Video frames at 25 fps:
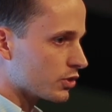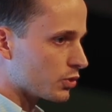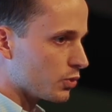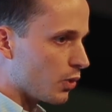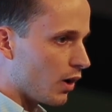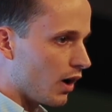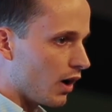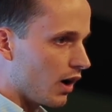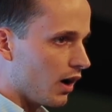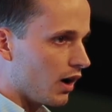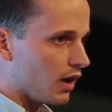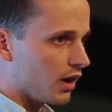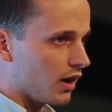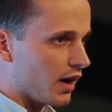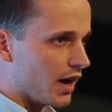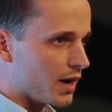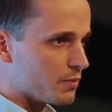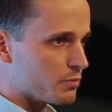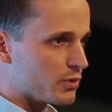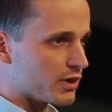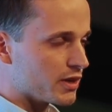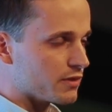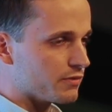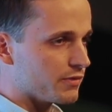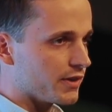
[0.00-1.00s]
to our
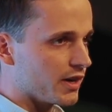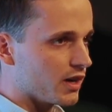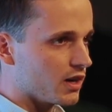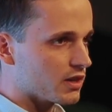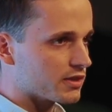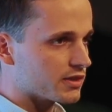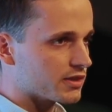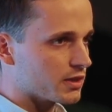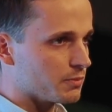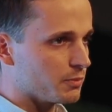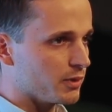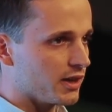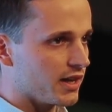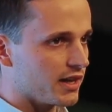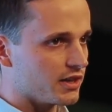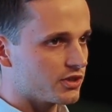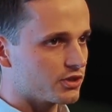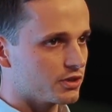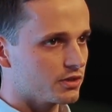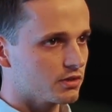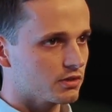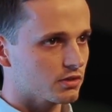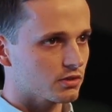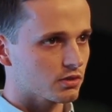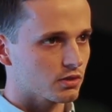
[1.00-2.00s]
library of VR
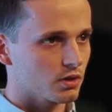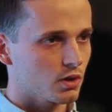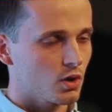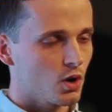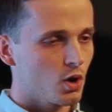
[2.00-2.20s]
simulations